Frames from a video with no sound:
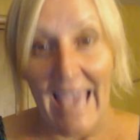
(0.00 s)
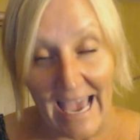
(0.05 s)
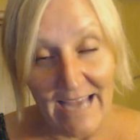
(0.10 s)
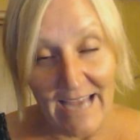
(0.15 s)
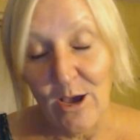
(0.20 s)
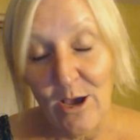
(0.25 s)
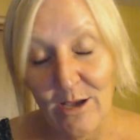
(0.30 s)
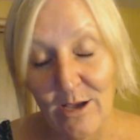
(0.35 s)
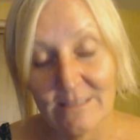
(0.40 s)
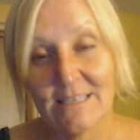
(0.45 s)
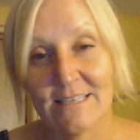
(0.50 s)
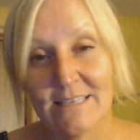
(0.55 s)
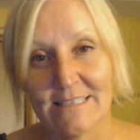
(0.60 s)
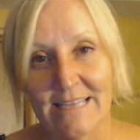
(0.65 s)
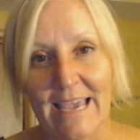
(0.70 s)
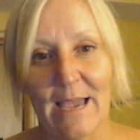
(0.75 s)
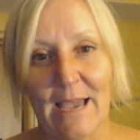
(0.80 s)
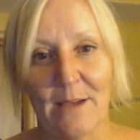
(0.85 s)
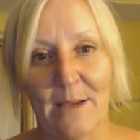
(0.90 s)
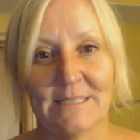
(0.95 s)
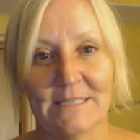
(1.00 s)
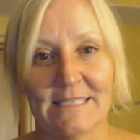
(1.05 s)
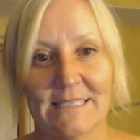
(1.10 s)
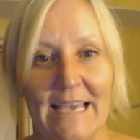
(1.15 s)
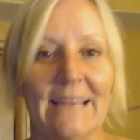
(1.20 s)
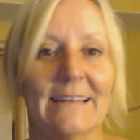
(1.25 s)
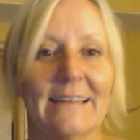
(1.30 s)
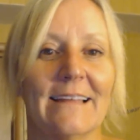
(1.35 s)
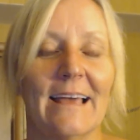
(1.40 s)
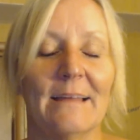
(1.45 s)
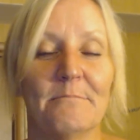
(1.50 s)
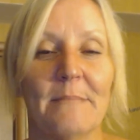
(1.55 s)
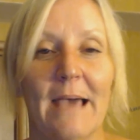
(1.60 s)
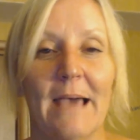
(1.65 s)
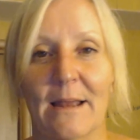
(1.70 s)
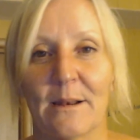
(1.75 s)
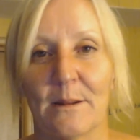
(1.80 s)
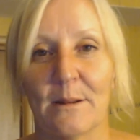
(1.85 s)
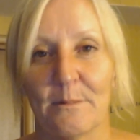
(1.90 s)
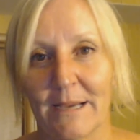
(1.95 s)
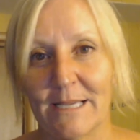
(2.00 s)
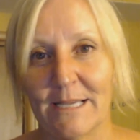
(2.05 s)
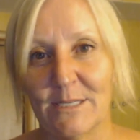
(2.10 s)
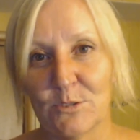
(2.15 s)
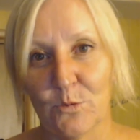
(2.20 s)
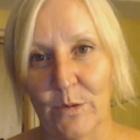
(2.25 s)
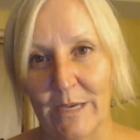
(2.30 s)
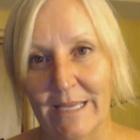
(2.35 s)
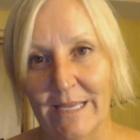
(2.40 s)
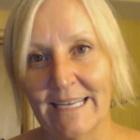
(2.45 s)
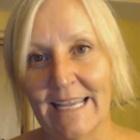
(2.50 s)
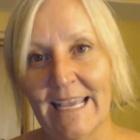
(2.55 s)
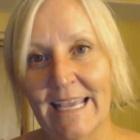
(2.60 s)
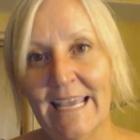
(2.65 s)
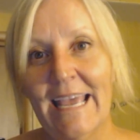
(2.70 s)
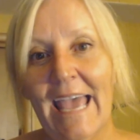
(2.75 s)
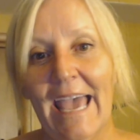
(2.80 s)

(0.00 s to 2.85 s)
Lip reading: cannot stay upset and mad at my twin.